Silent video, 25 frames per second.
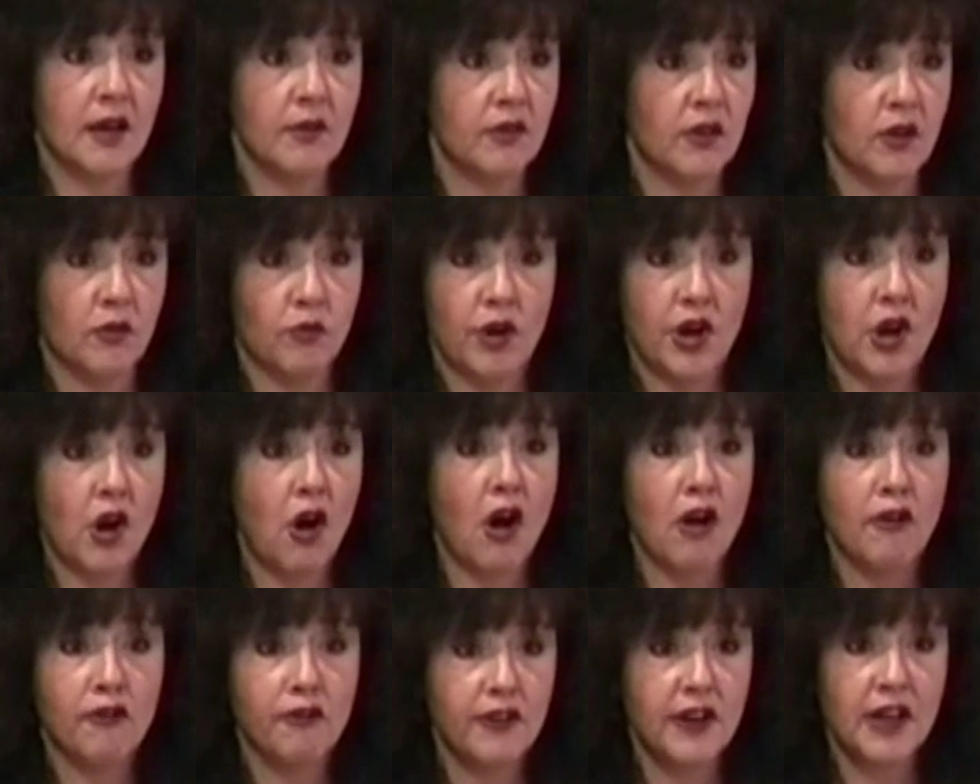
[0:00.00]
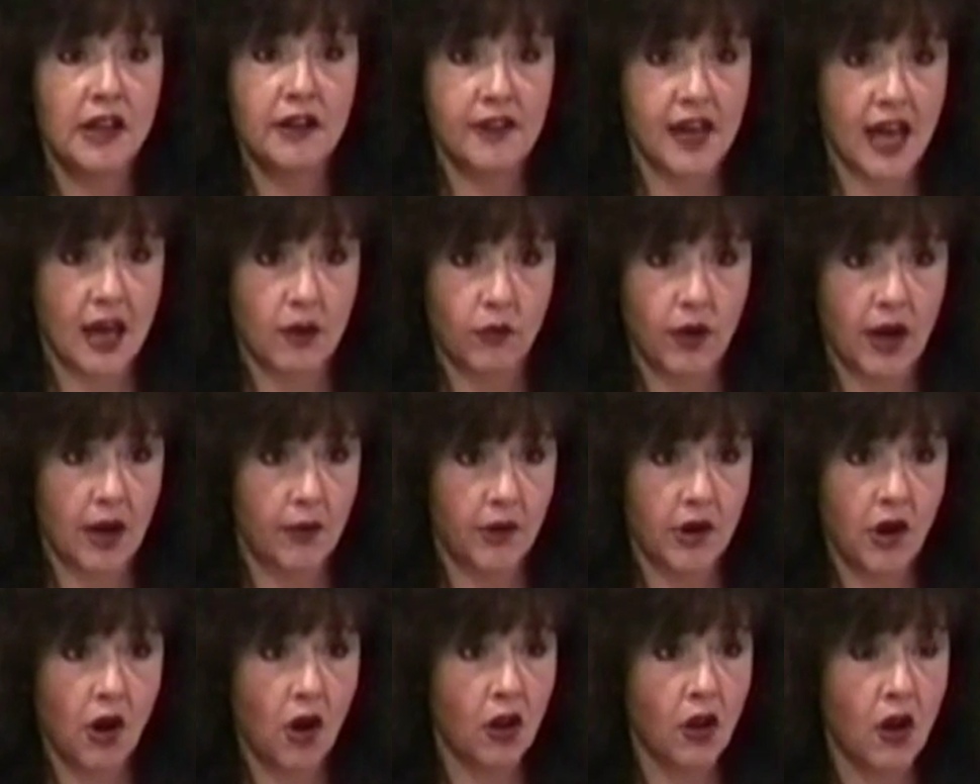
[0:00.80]
and we all feel that
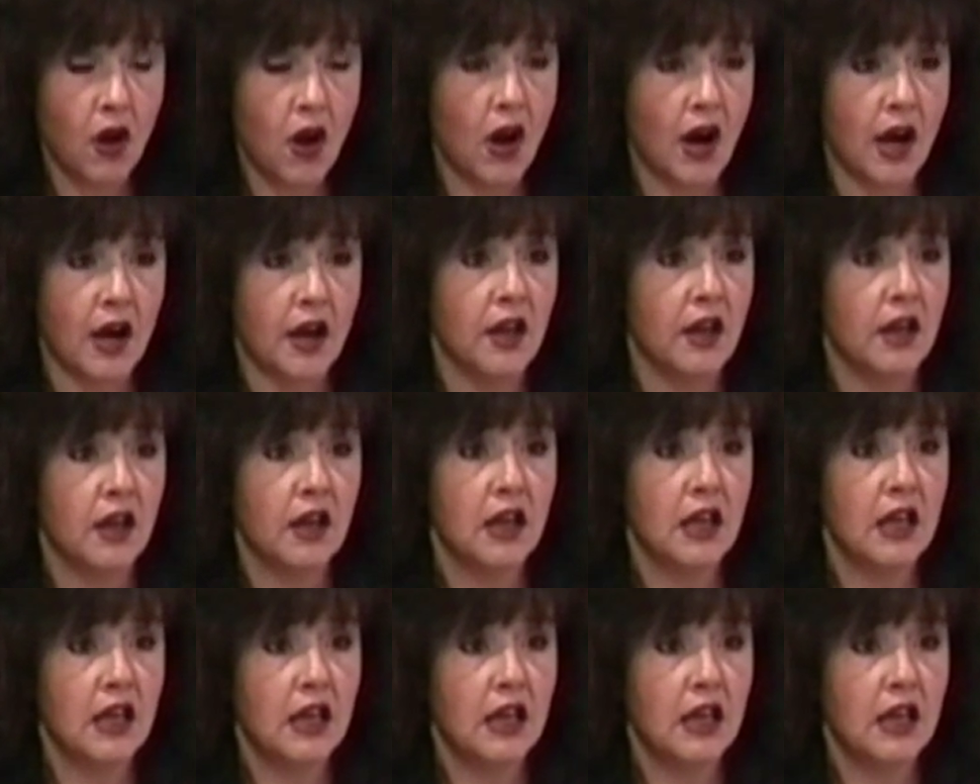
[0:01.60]
way, we all are,